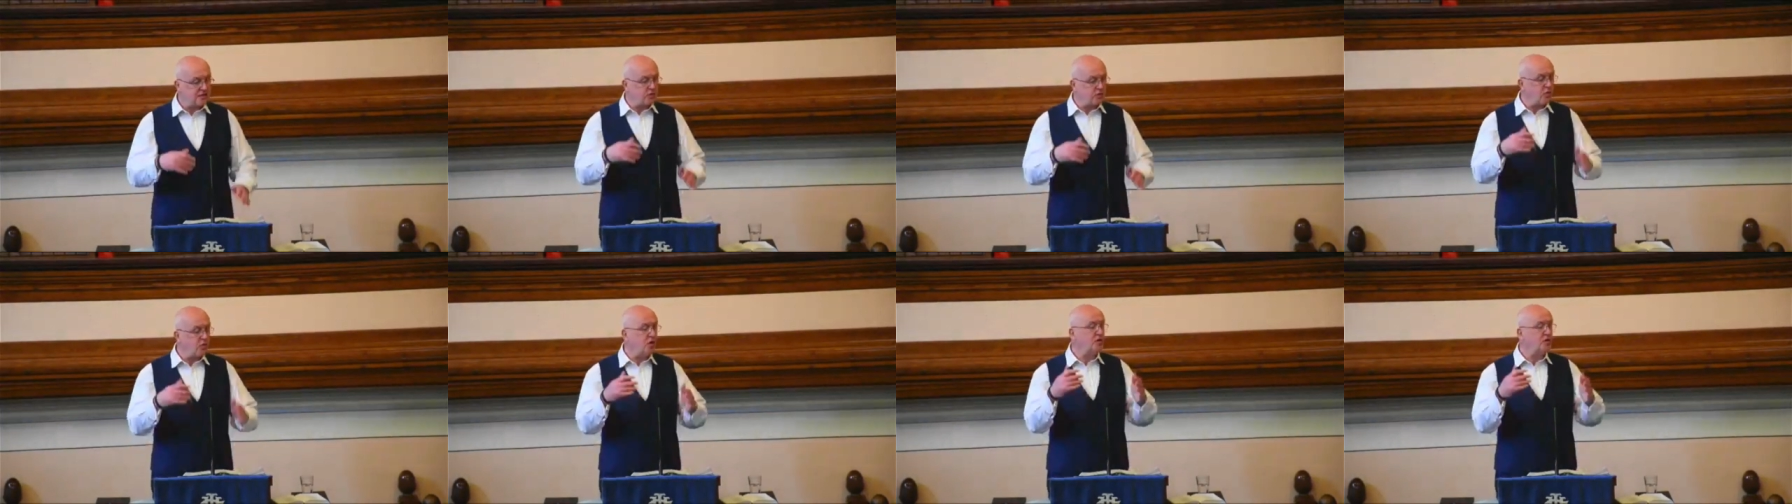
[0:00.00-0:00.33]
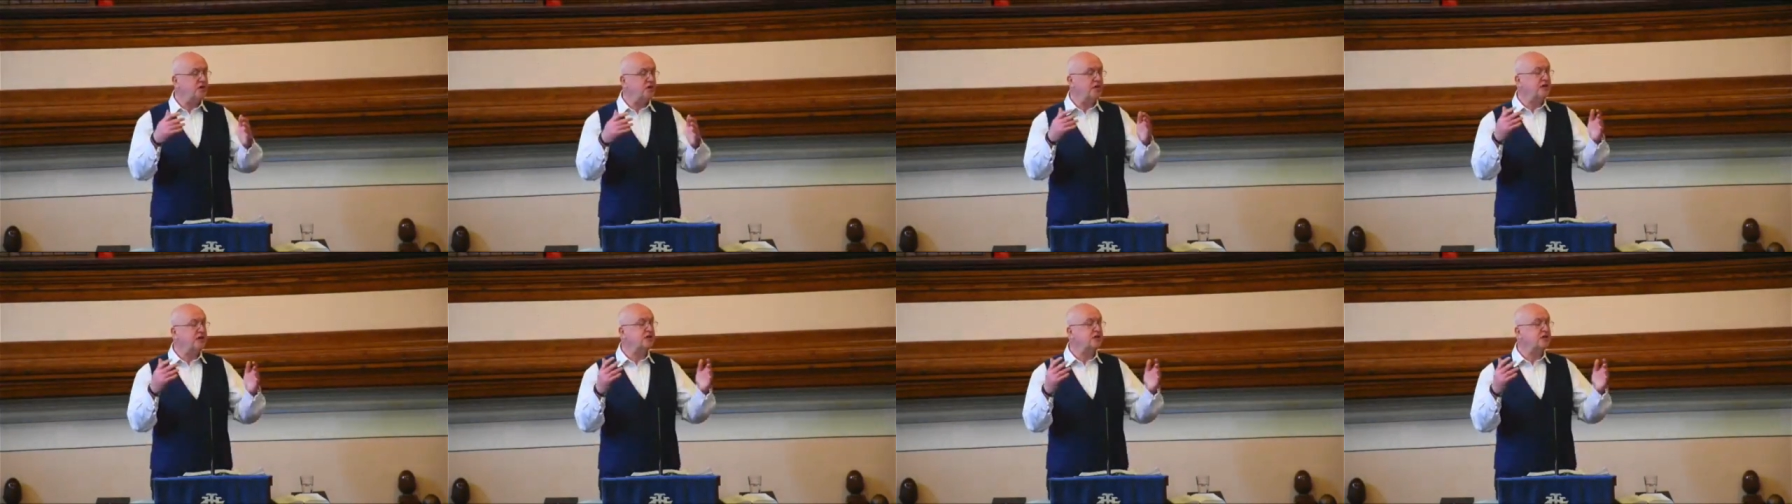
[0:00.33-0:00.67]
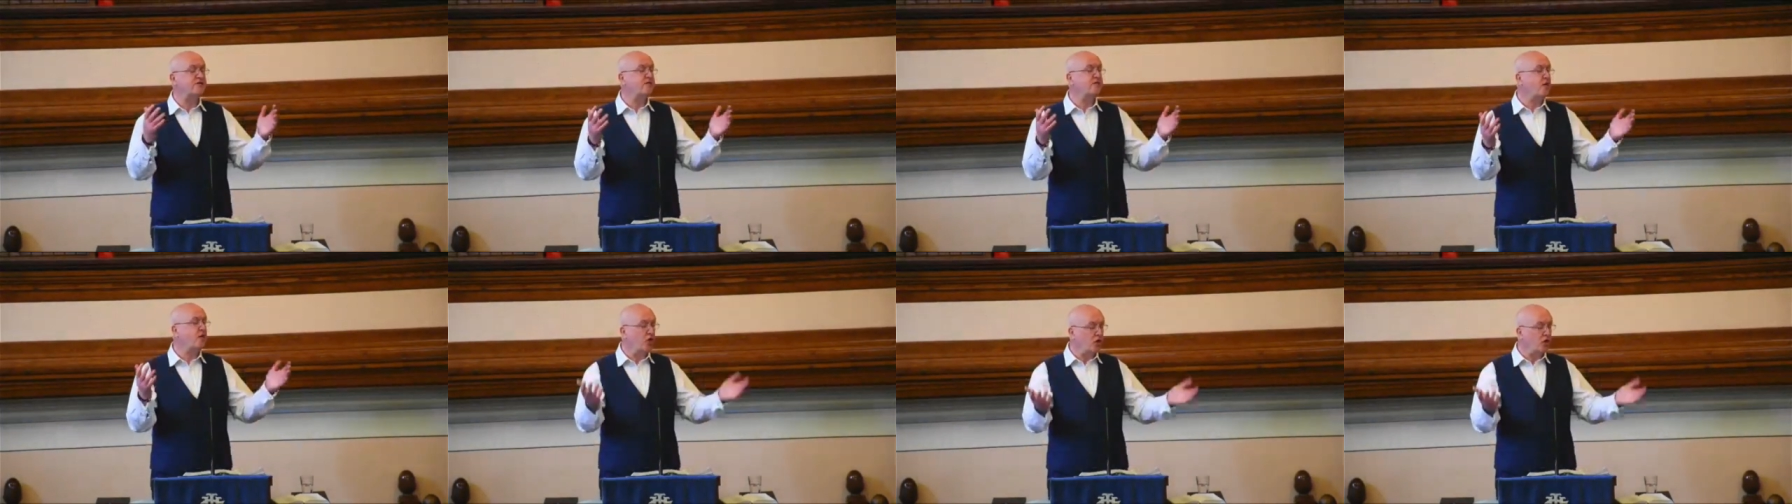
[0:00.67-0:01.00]
what these
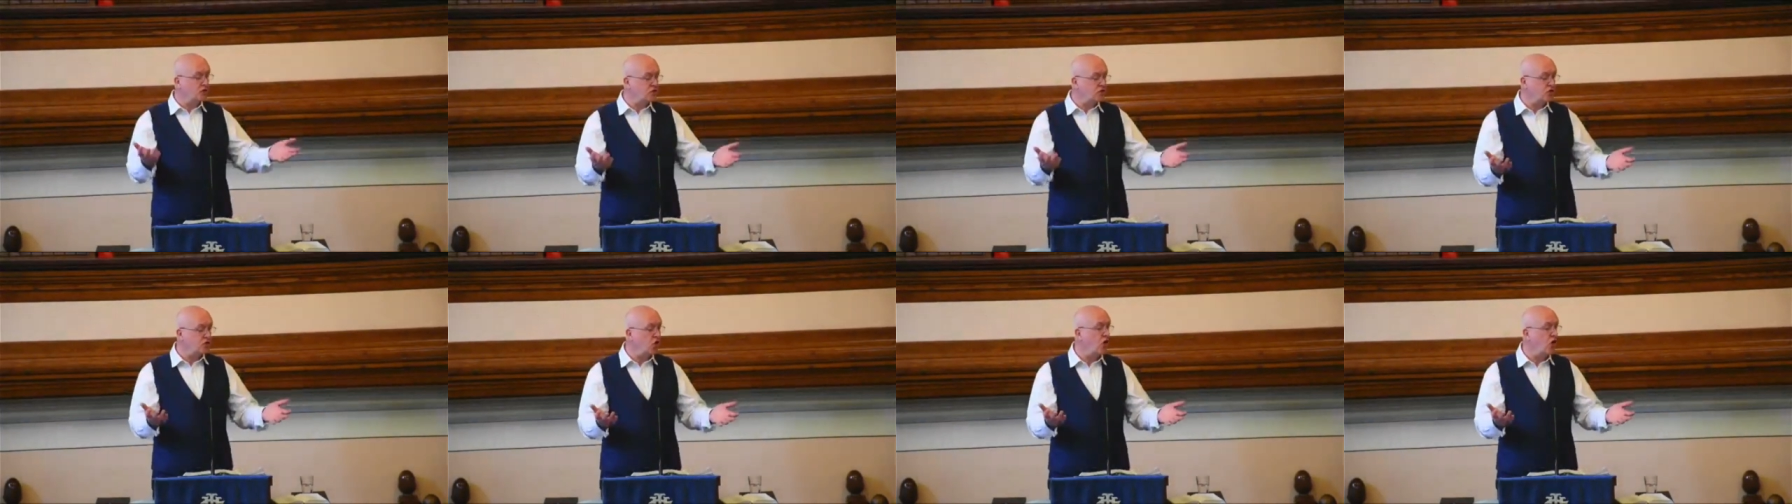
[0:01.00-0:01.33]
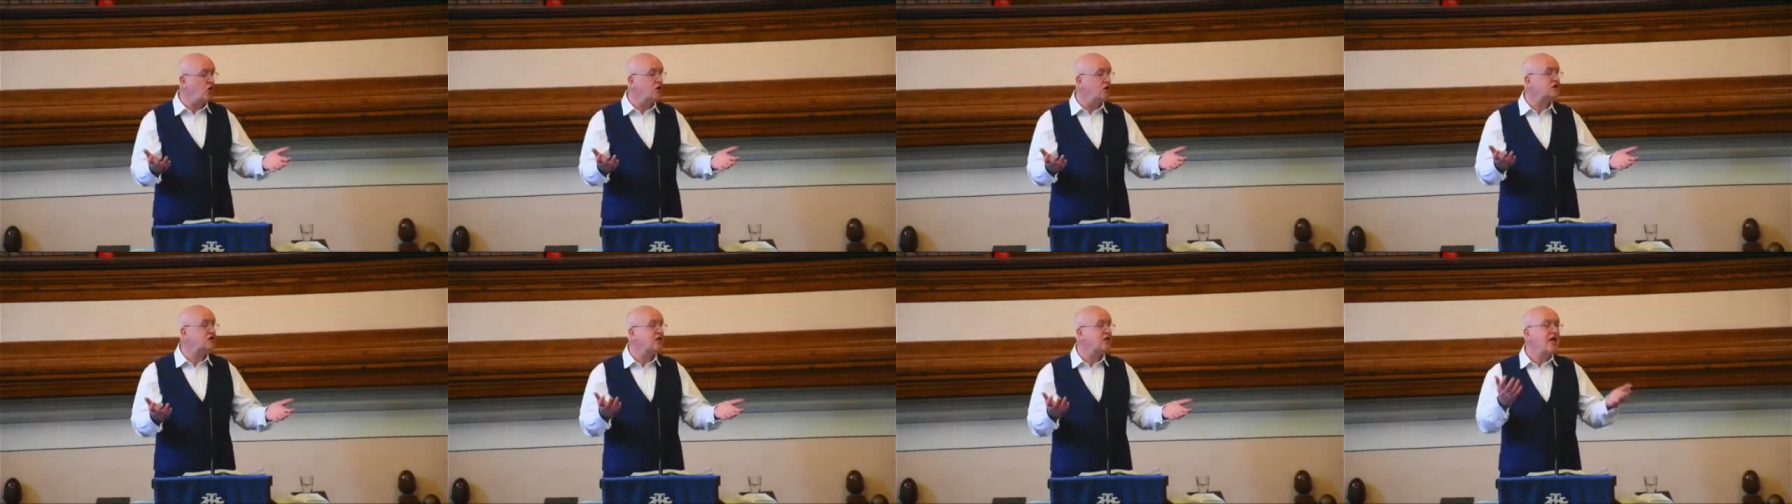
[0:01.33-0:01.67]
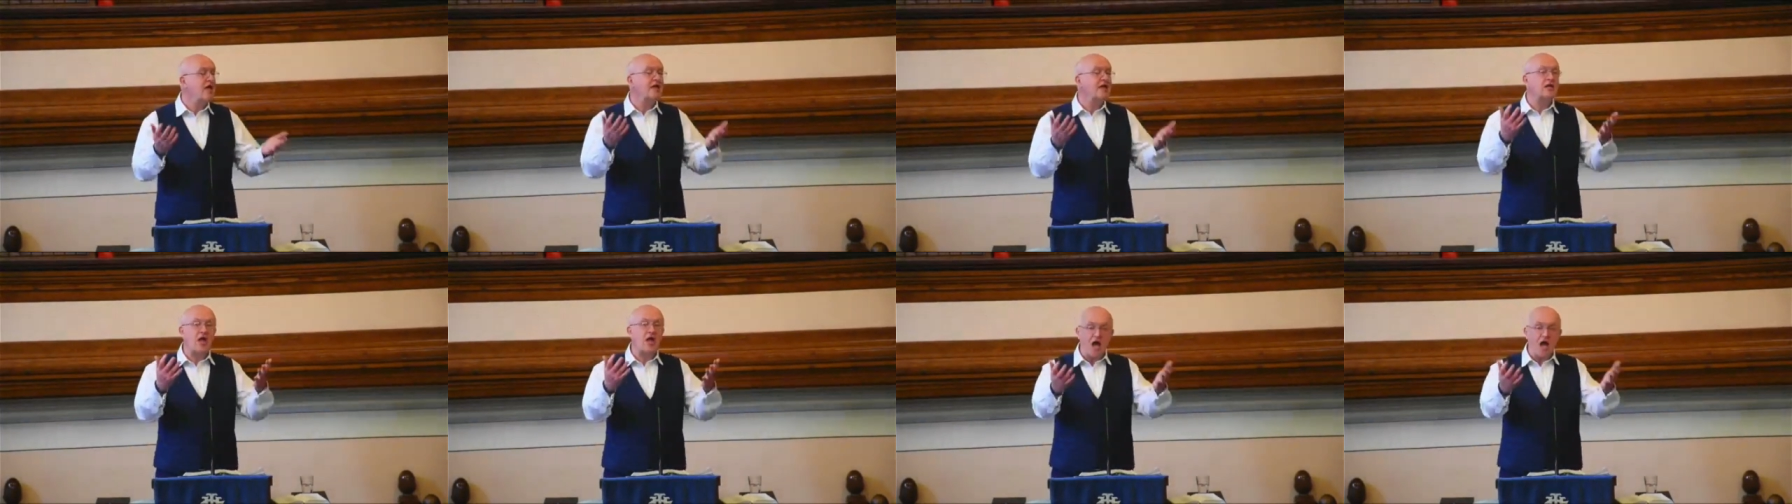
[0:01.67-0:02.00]
false gods
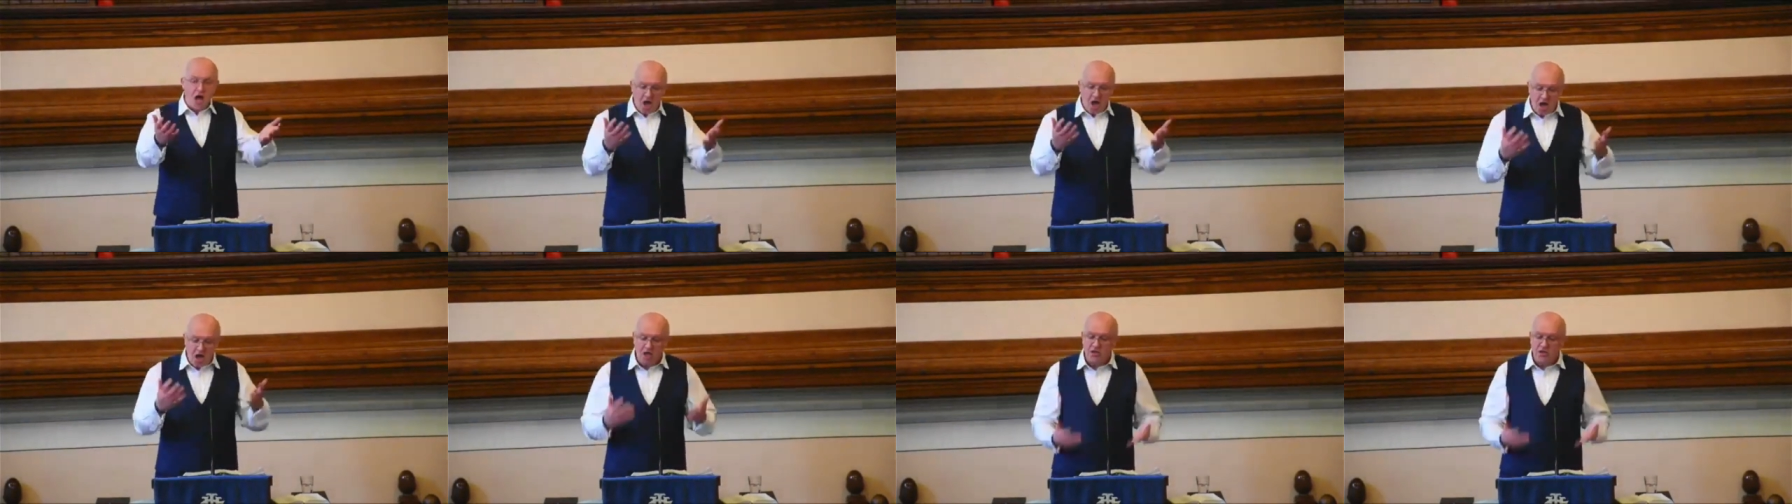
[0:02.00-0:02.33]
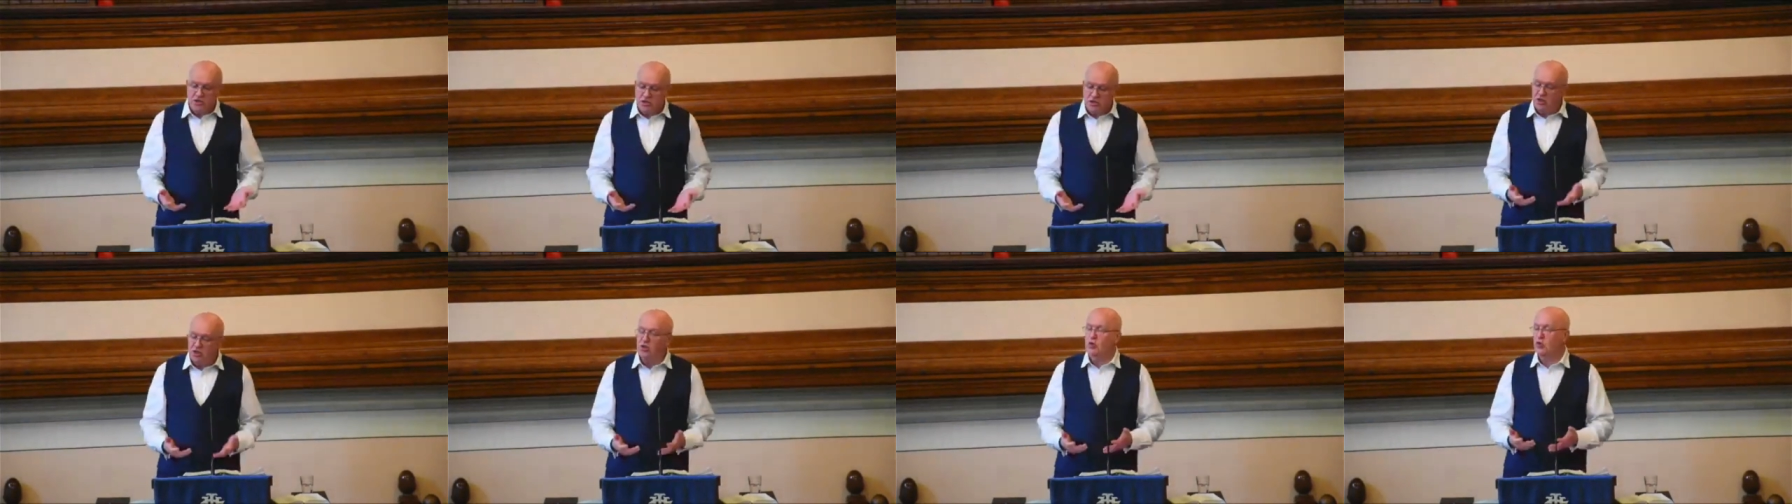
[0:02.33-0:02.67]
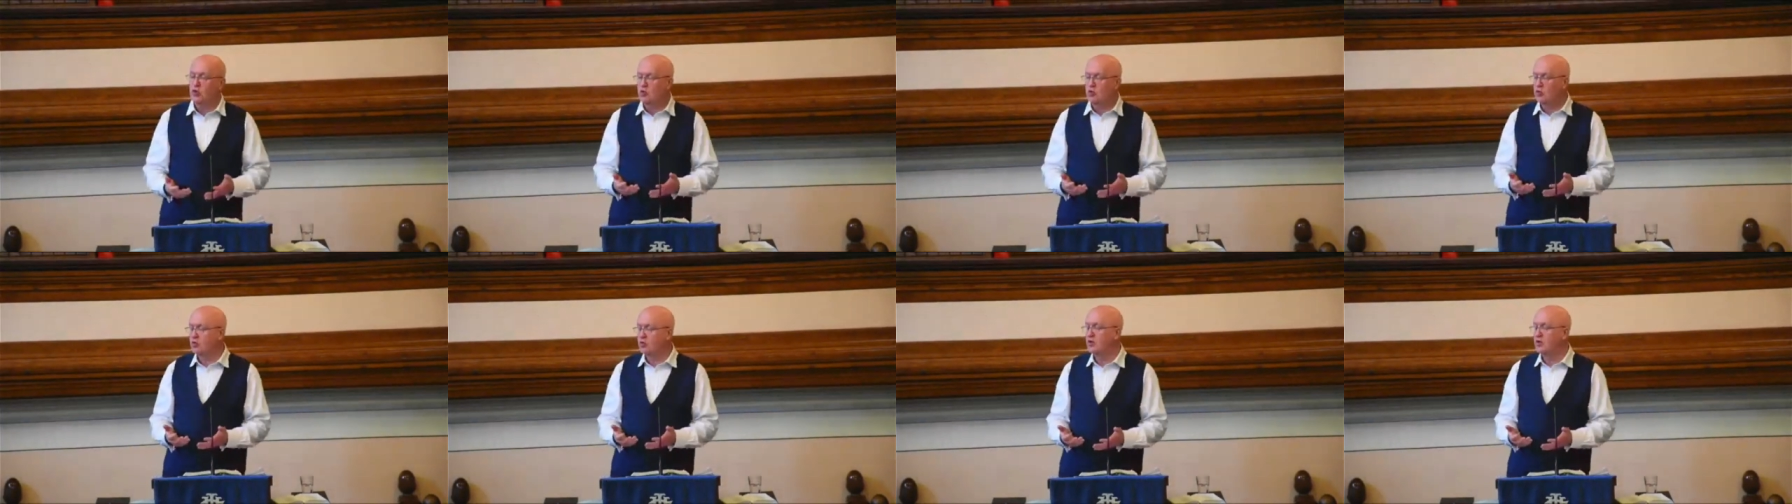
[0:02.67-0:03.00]
can't
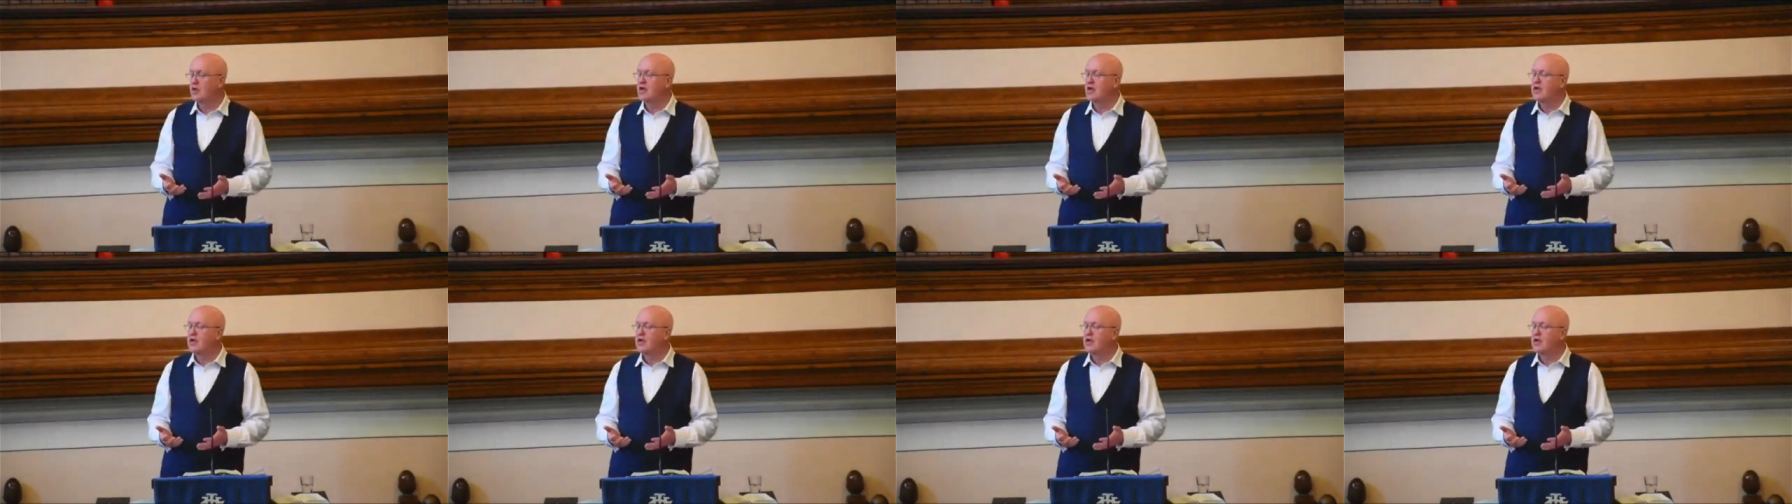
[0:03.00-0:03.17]
do